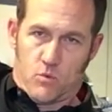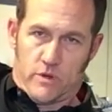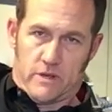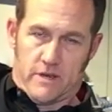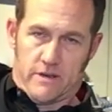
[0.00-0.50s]

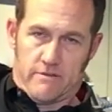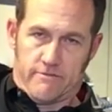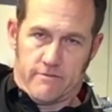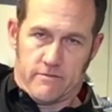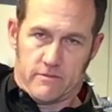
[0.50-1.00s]
Point of
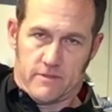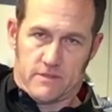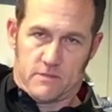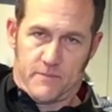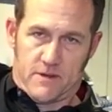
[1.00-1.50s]
the
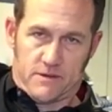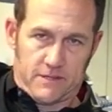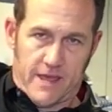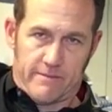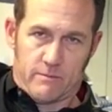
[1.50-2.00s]
spear
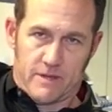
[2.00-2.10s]
stabbing